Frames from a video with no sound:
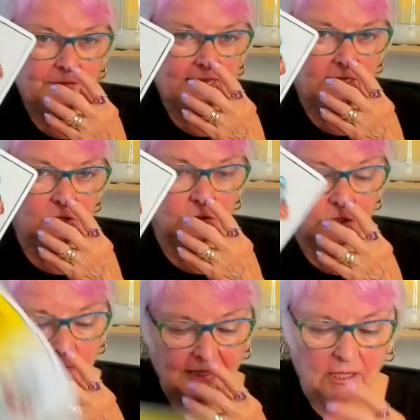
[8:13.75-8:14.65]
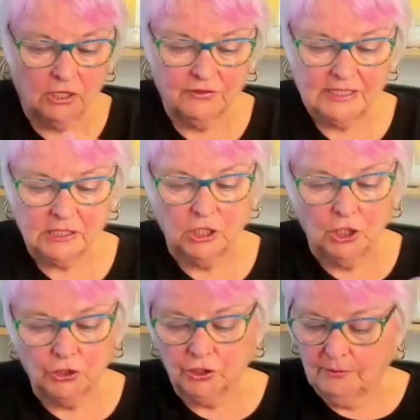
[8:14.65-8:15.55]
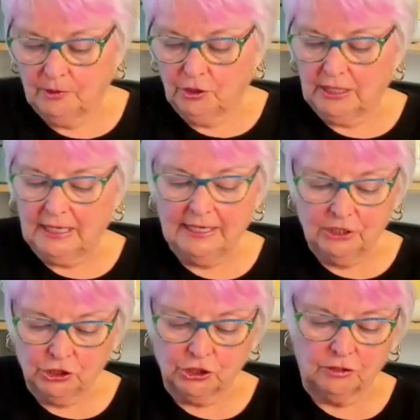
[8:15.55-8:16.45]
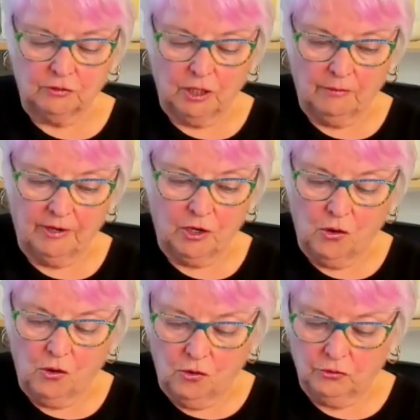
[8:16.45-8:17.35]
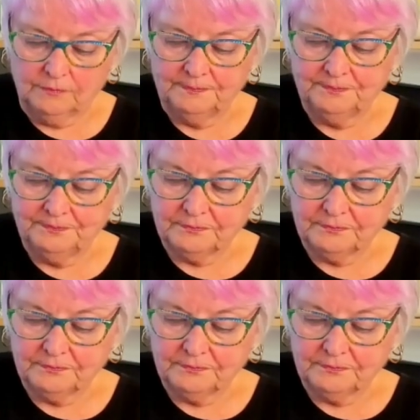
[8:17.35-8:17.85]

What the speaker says: It looks to me like there's a lot of communication going on